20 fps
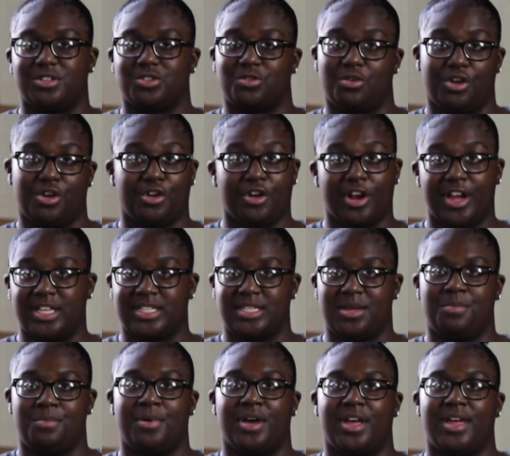going
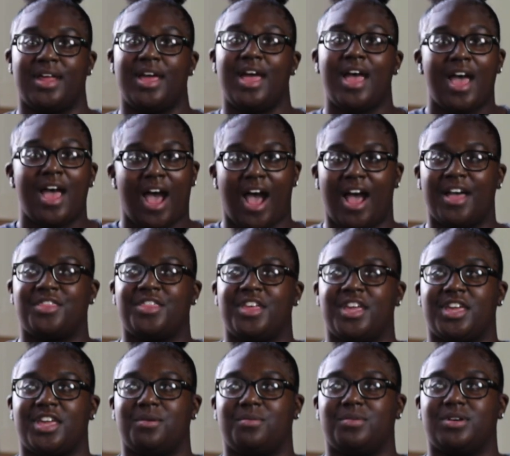crazy, but I
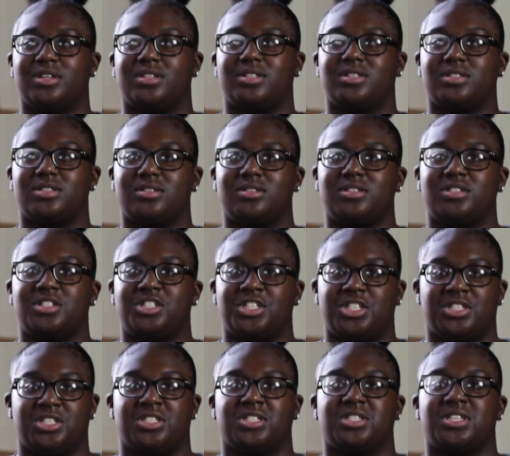think it was
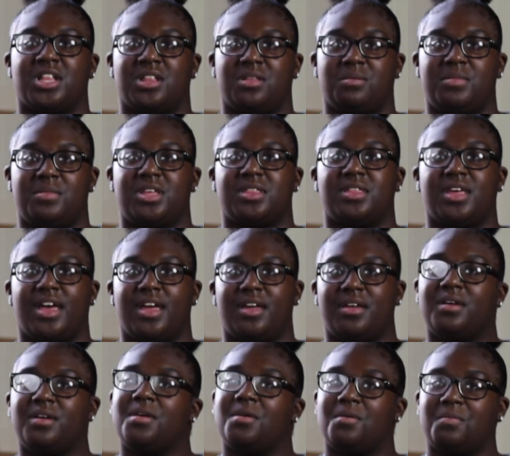Jesus telling me that
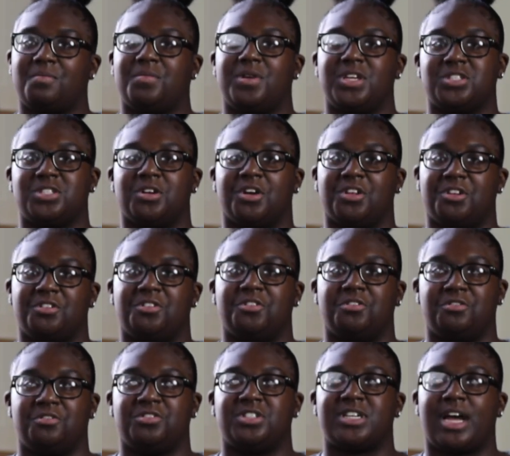we started a
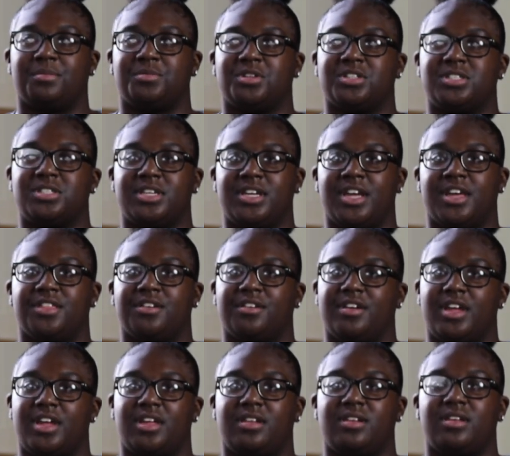new chapter together,
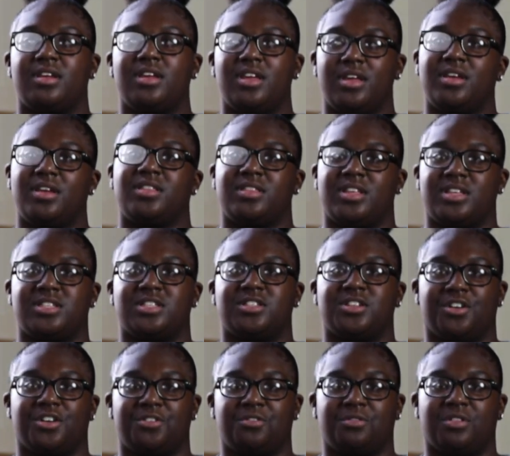and this is
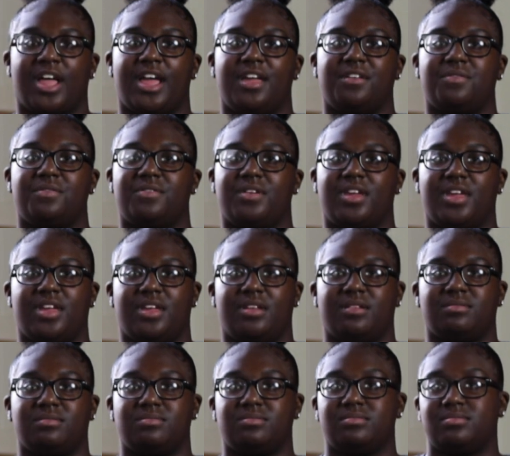our new life,
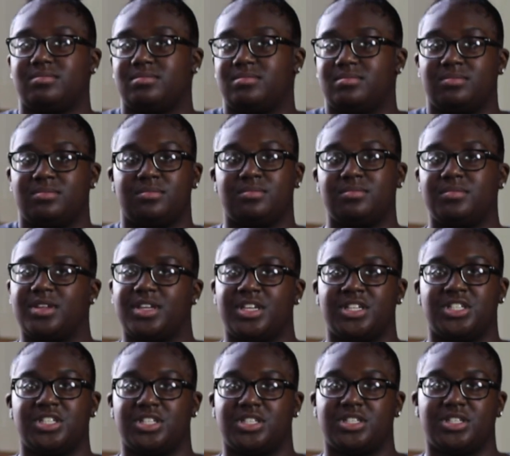and
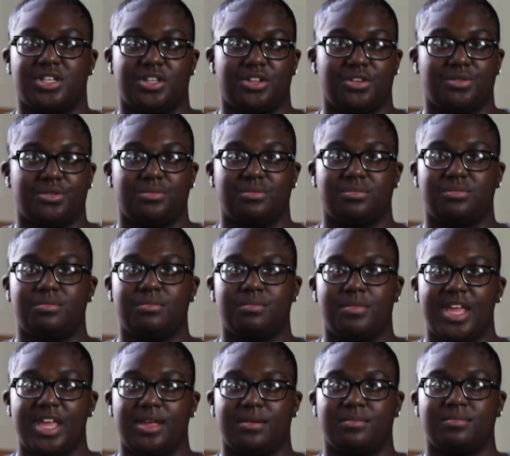it's just a new
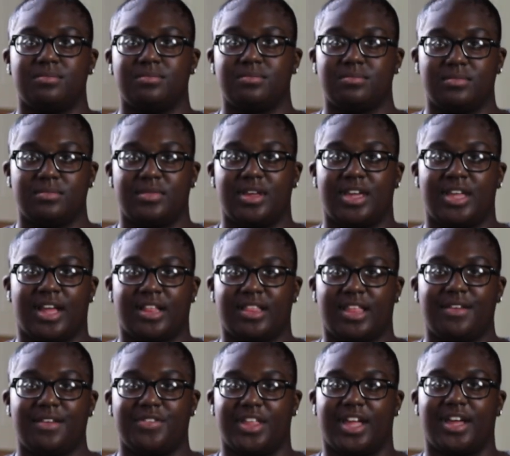me. And I
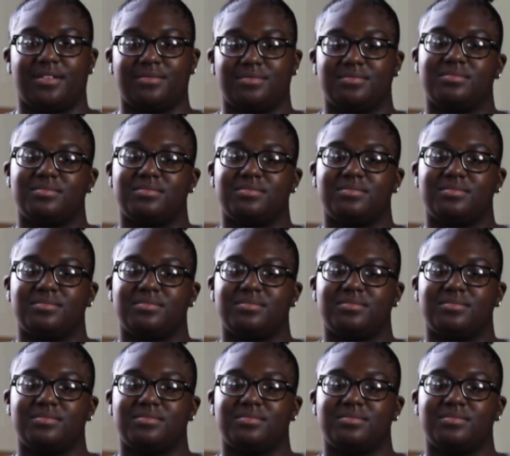love that.